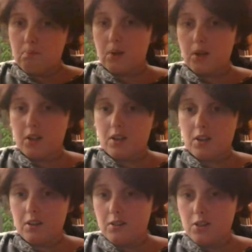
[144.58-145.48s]
book
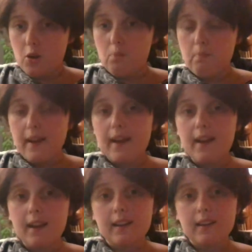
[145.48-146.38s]
tote
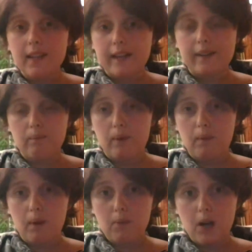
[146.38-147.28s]
bag that
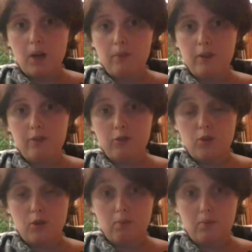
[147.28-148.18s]
my mom got me
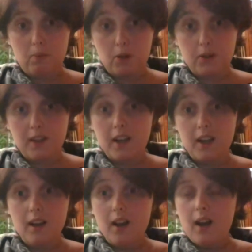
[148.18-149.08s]
for my
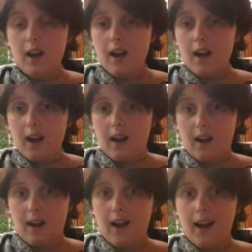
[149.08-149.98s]
birthday.
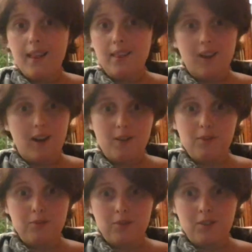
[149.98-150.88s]
I
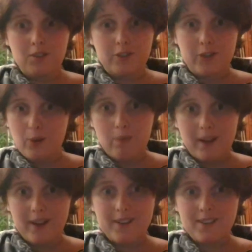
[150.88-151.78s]
love tote
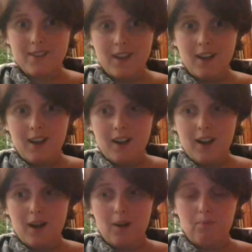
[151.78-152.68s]

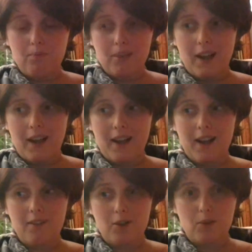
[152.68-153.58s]
bags. I
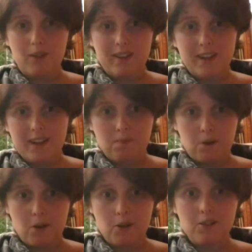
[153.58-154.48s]
have a really
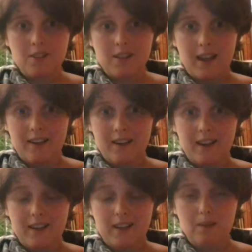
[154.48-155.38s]
nice purse, and
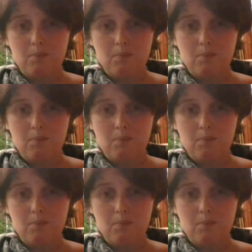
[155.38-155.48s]
I